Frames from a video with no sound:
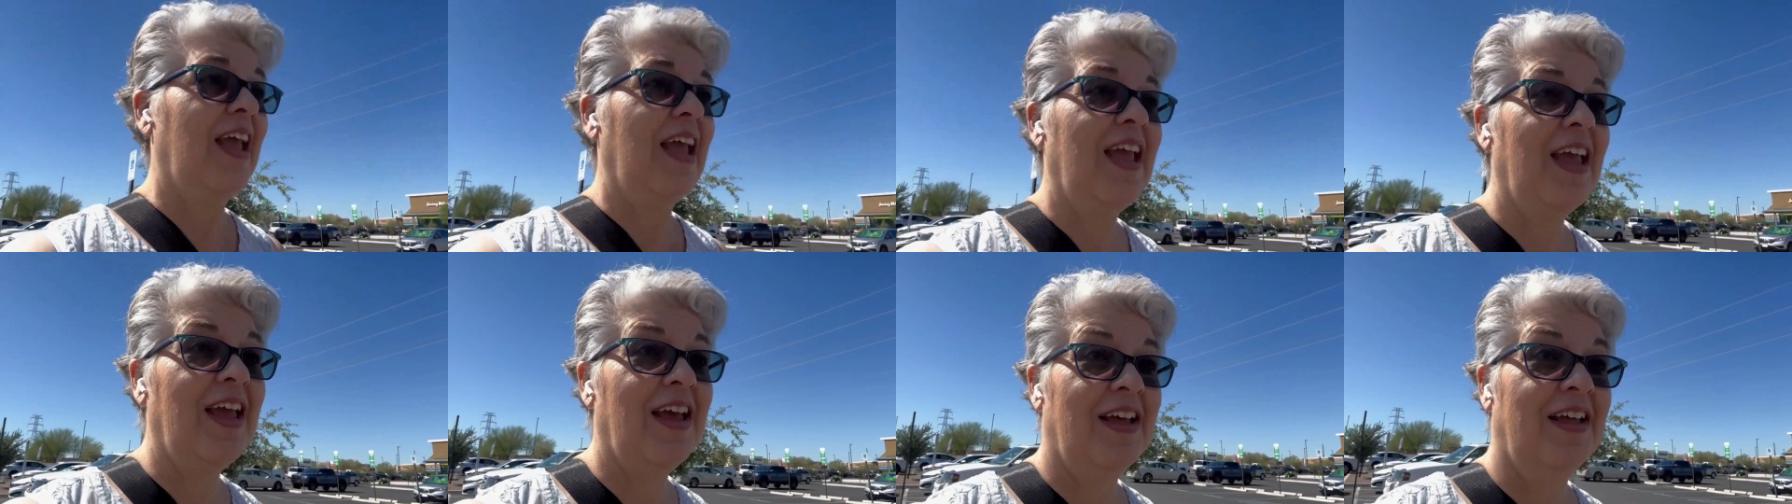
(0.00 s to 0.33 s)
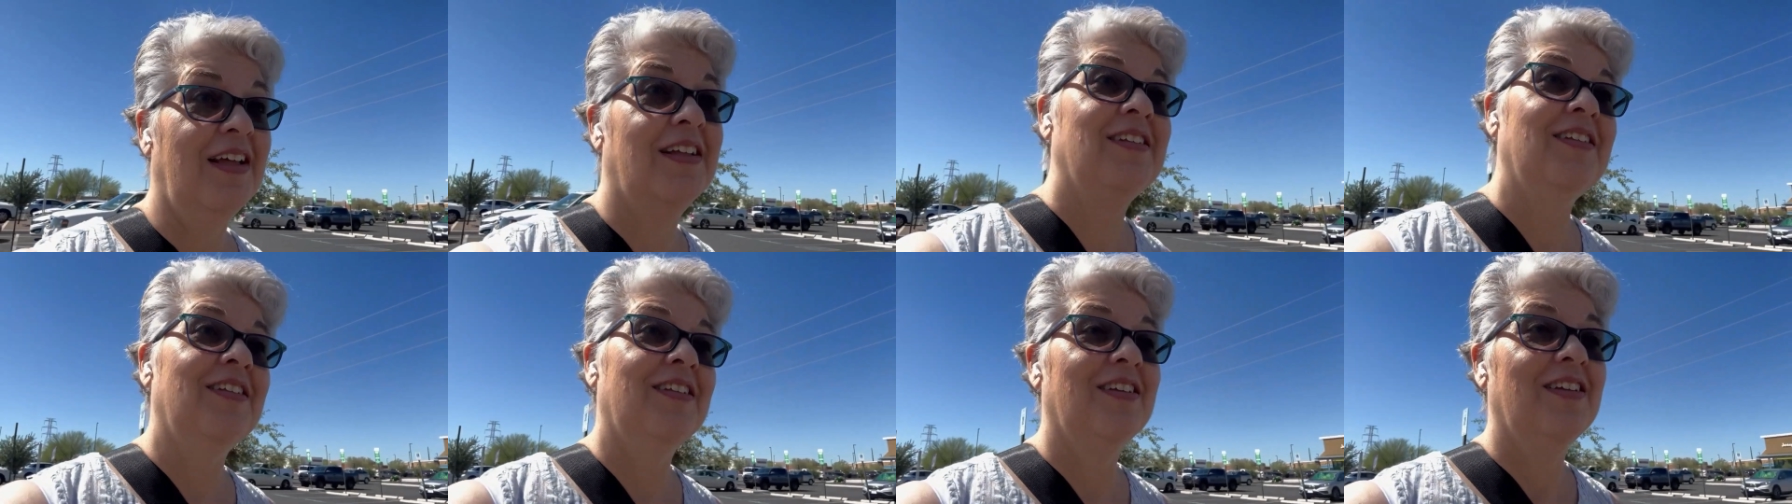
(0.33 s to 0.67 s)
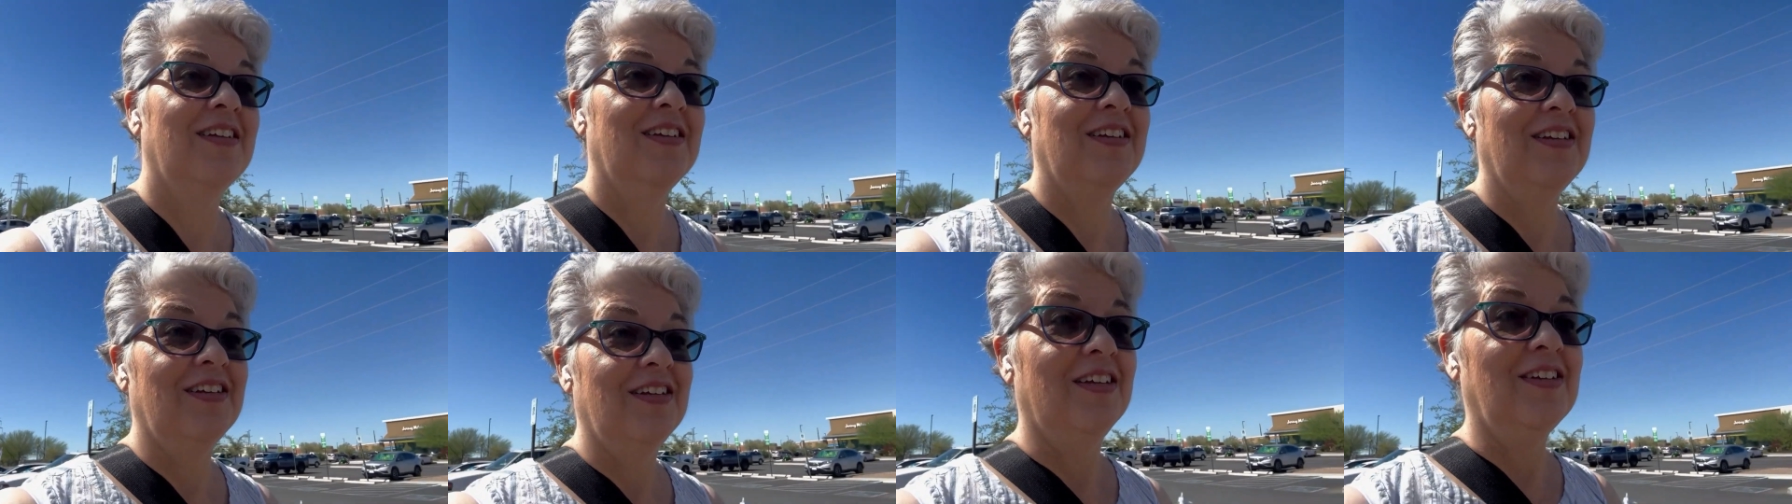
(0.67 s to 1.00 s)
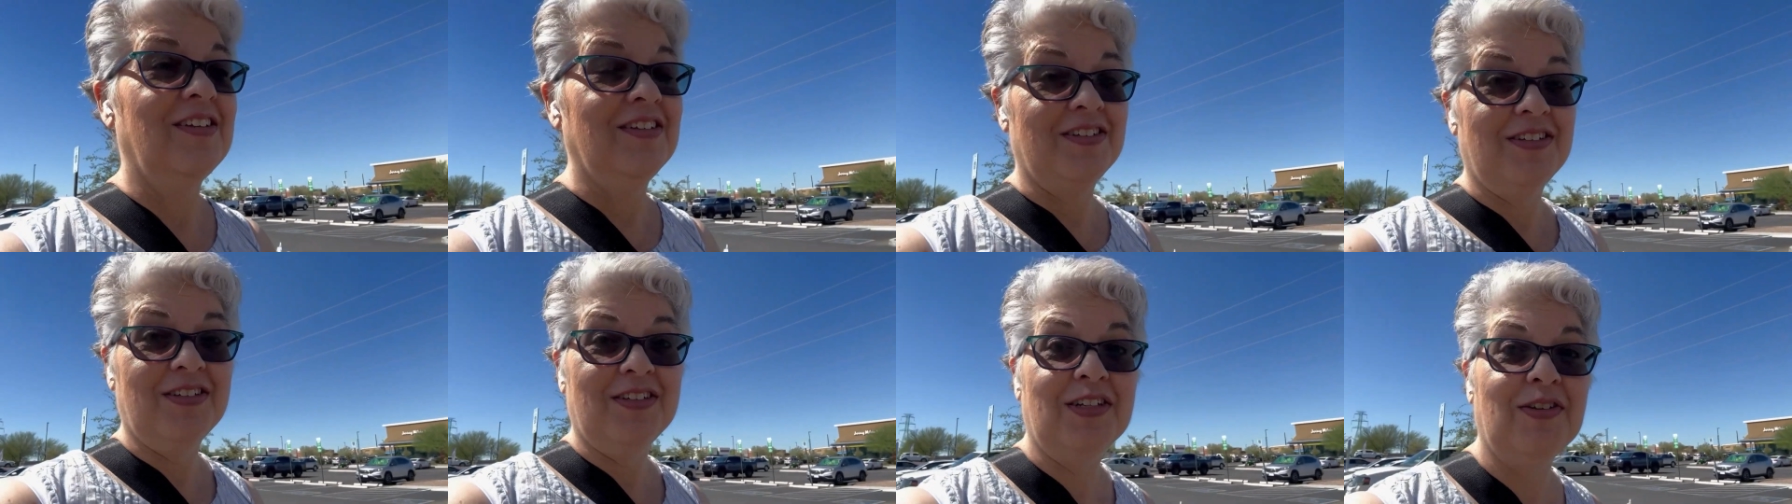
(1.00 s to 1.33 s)
and
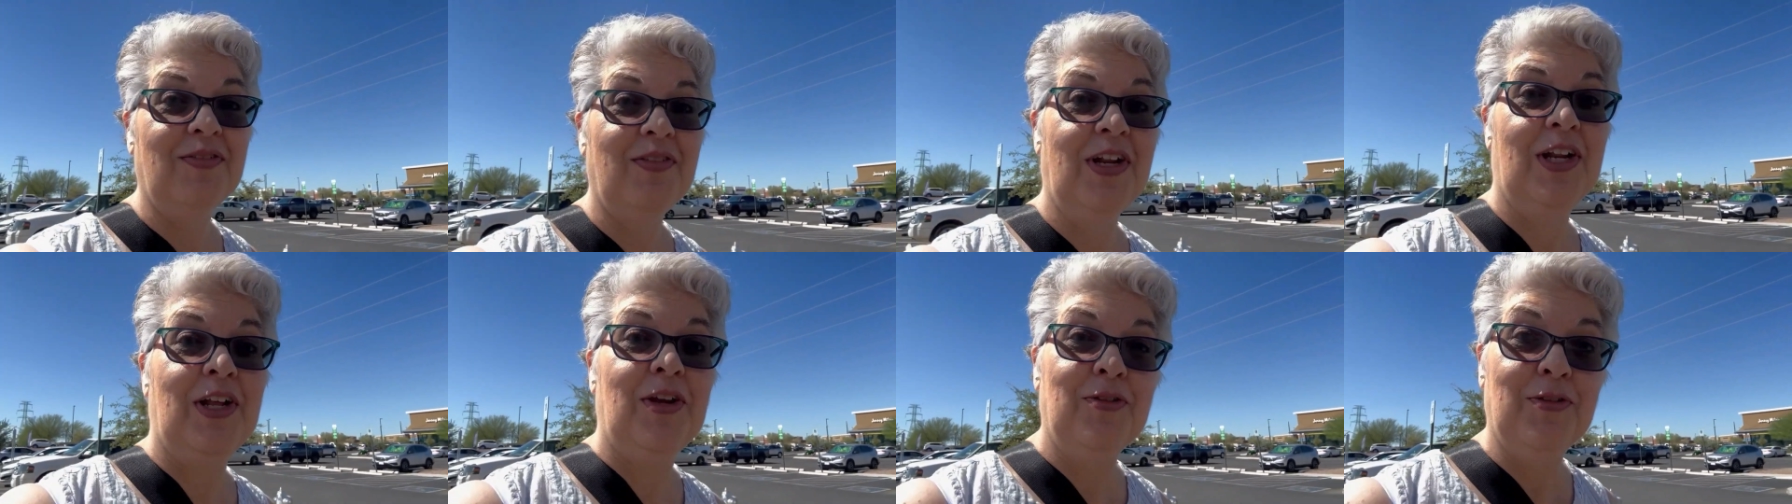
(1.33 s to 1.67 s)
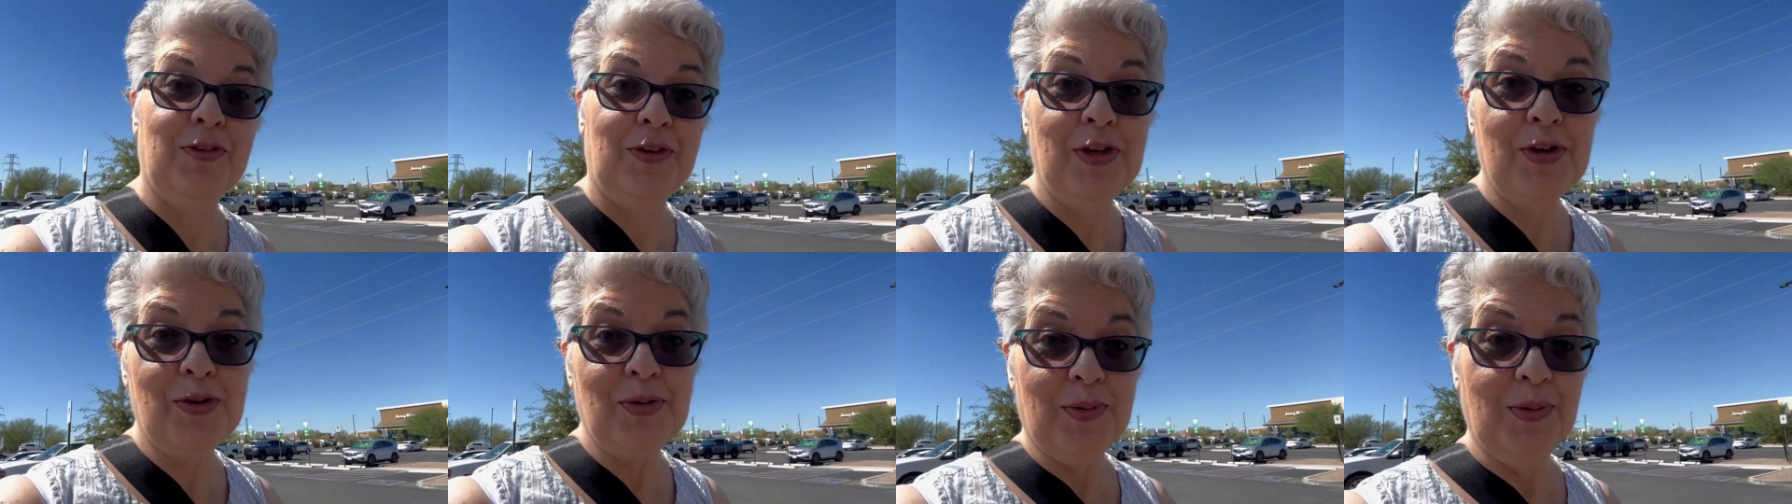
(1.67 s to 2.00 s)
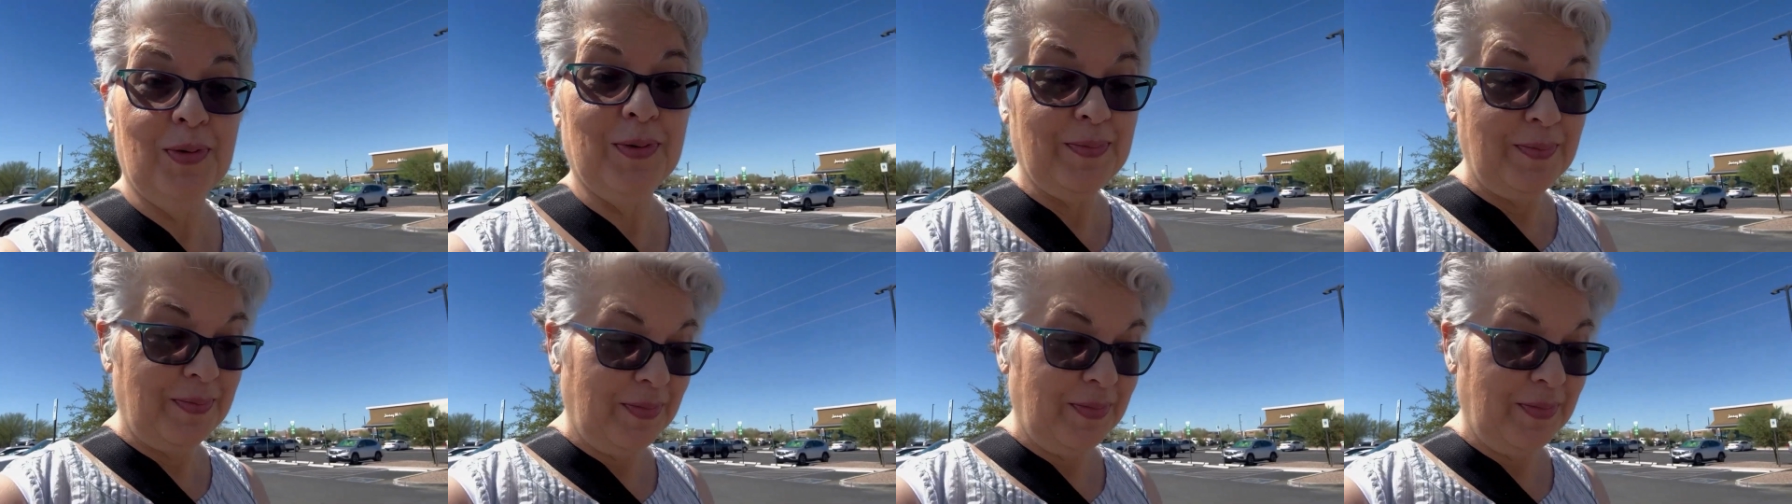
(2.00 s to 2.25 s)
to video you.